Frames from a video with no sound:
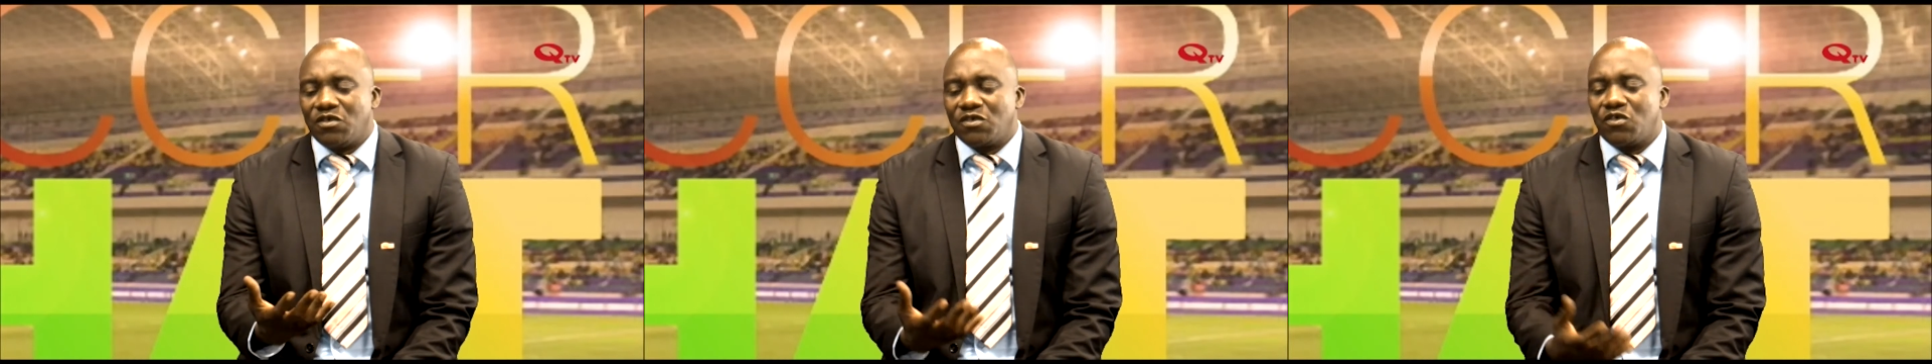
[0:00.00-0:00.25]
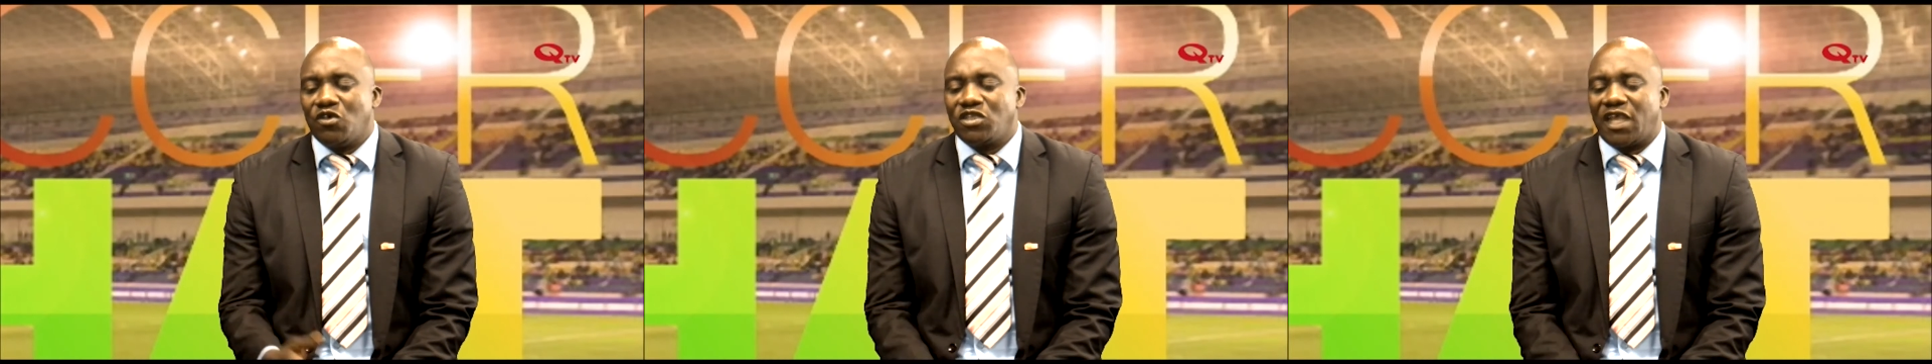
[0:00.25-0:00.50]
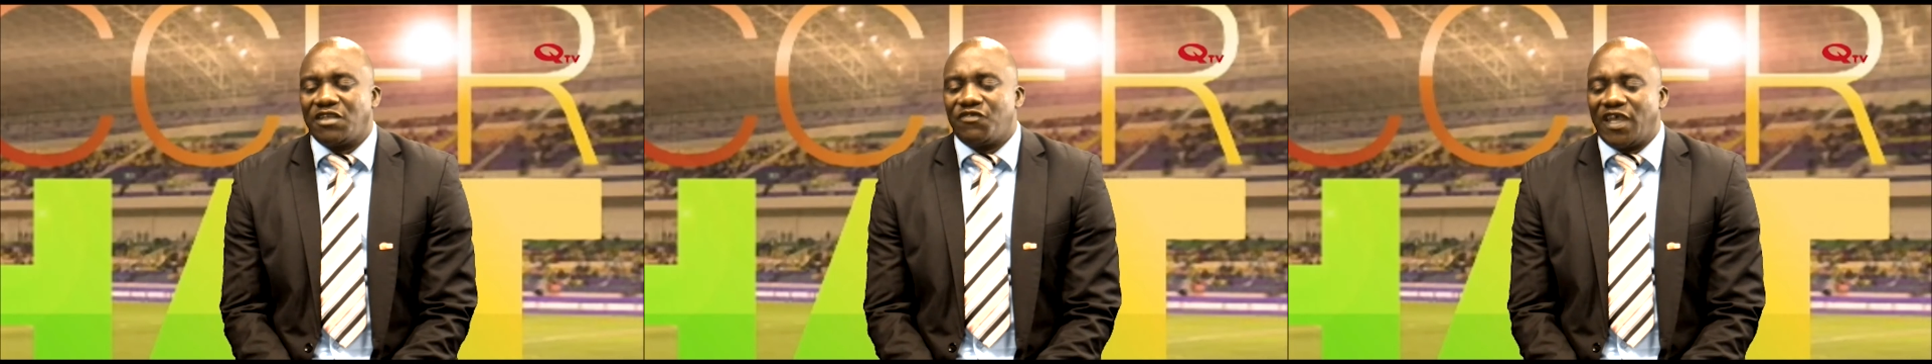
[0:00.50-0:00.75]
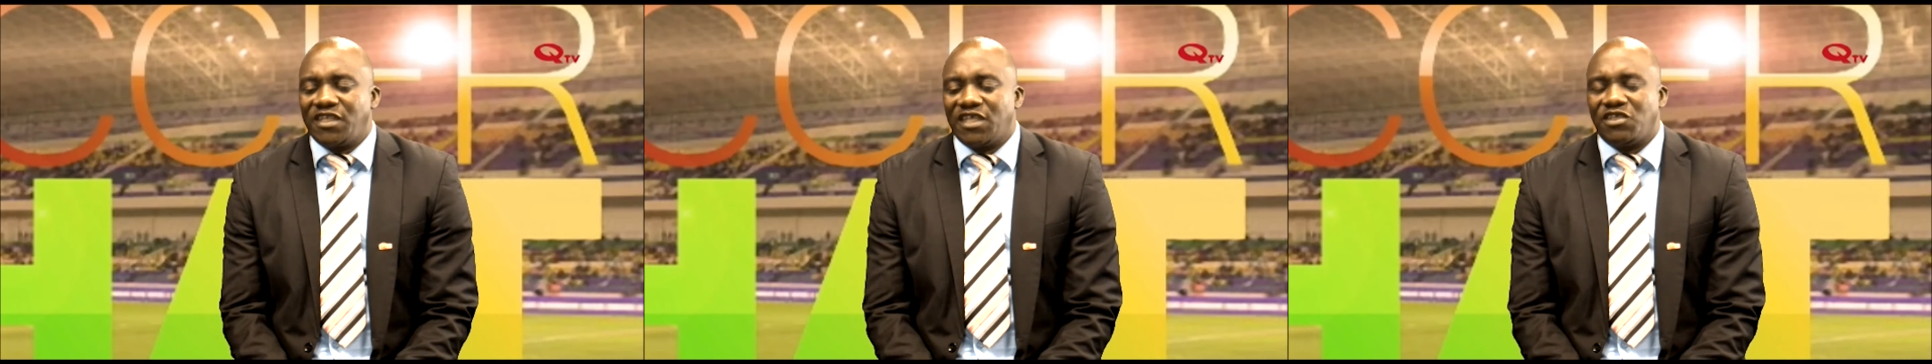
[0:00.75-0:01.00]
got
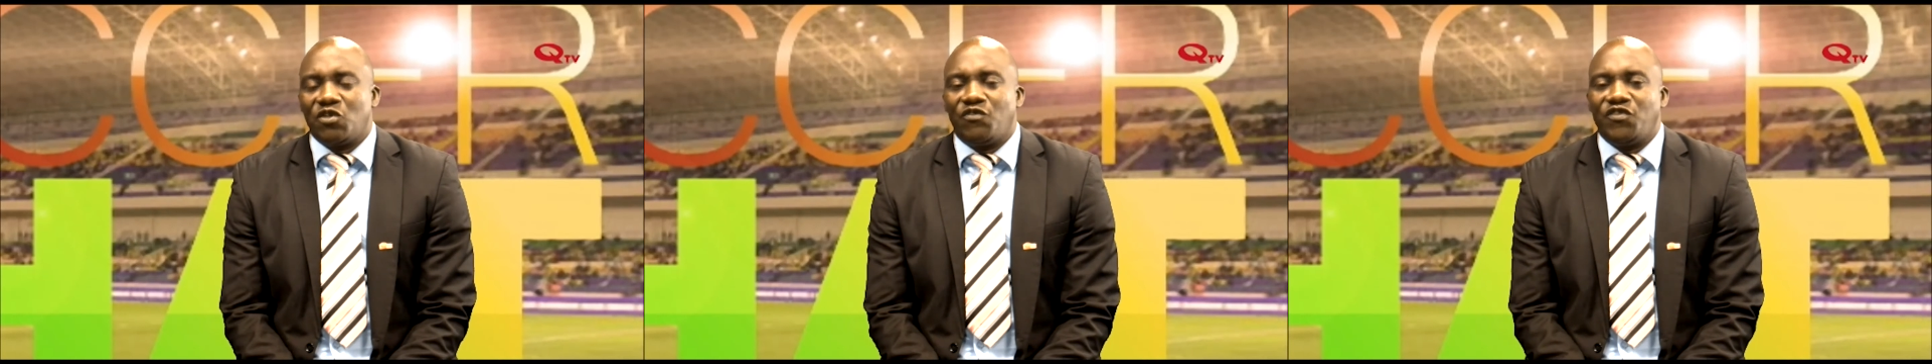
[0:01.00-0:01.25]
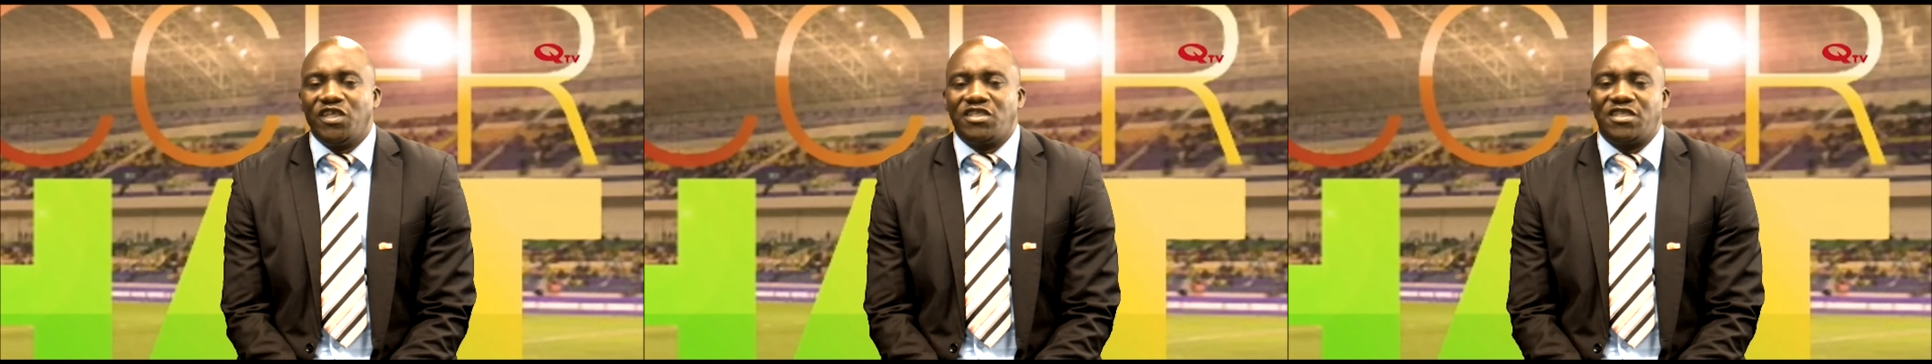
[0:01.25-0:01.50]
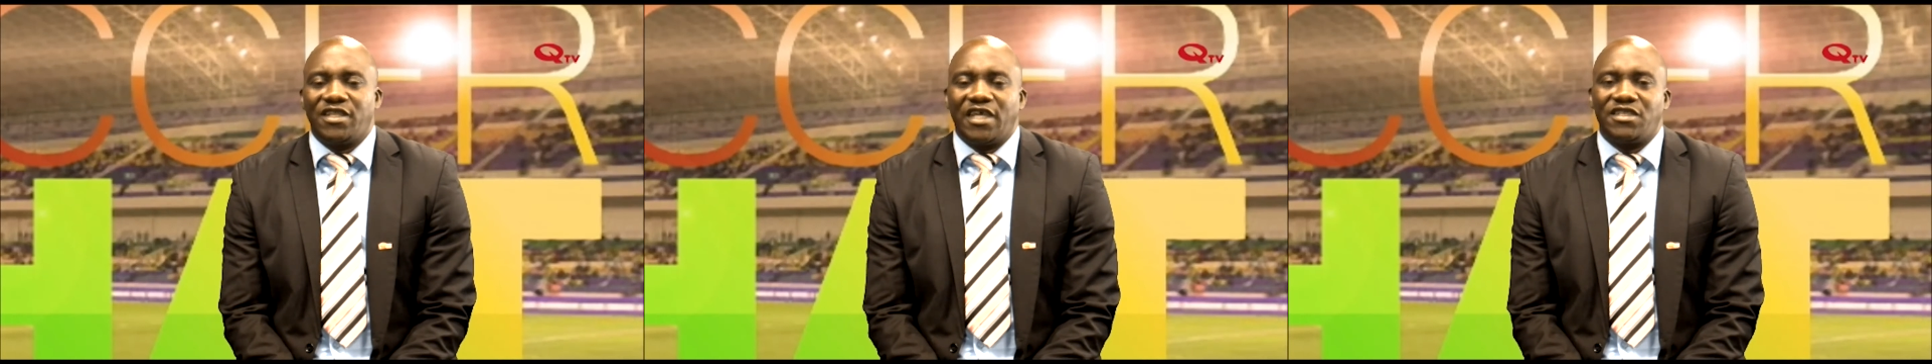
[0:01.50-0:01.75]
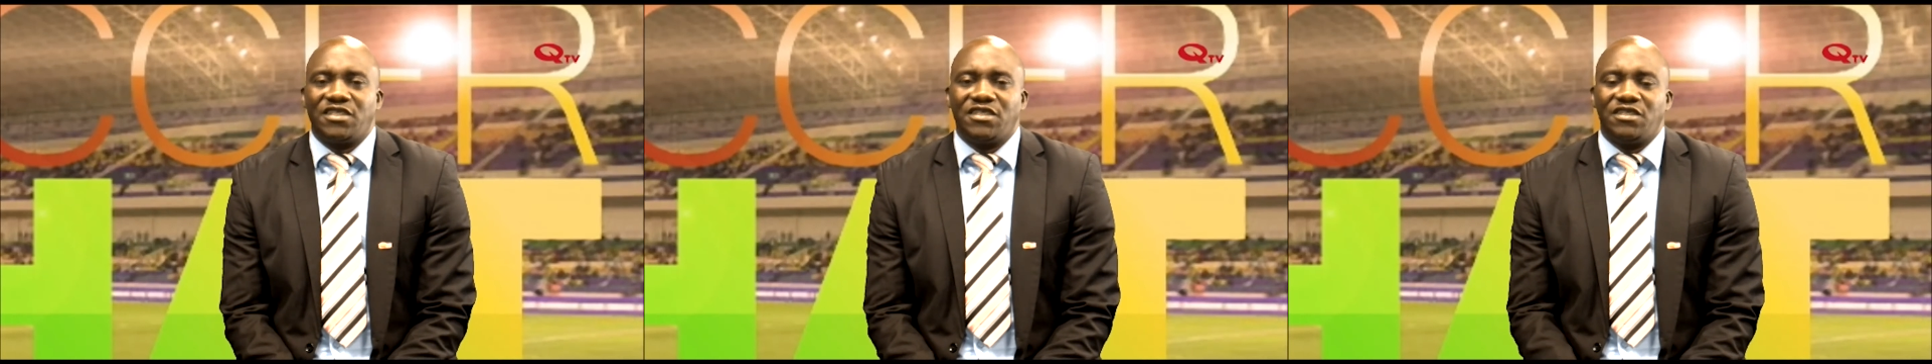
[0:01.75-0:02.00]
advantage of it,
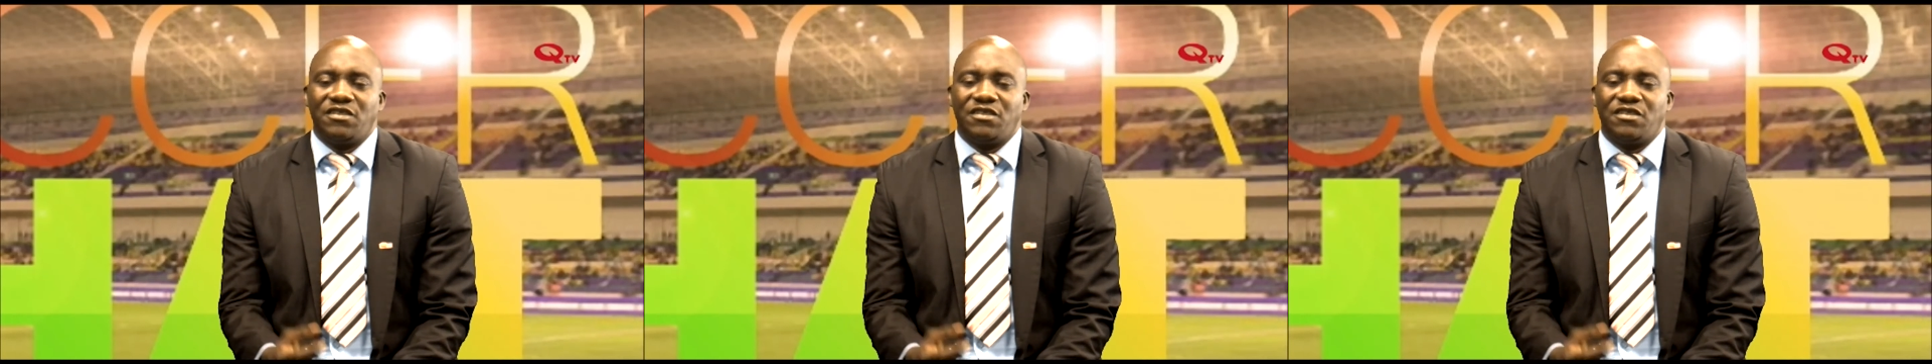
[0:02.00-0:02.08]
that